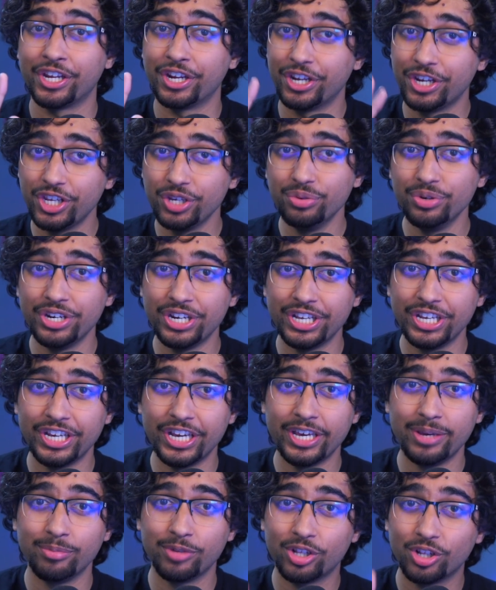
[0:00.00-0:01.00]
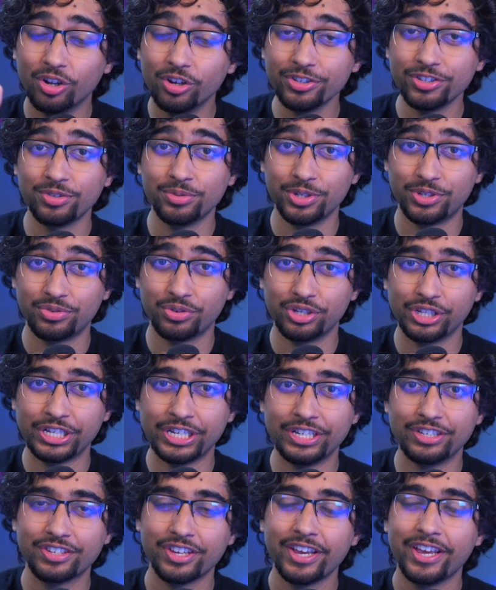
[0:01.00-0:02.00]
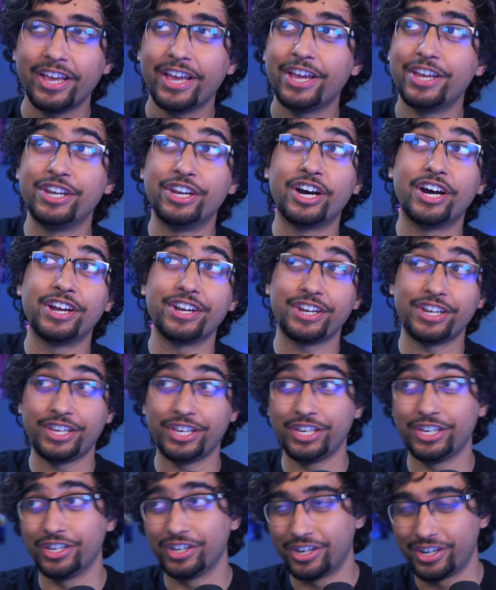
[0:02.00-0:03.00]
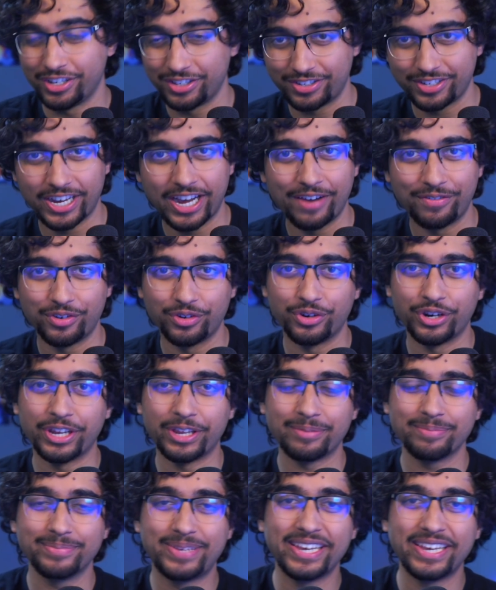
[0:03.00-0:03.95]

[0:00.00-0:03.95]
a new indie game close to its release, and not eons after it.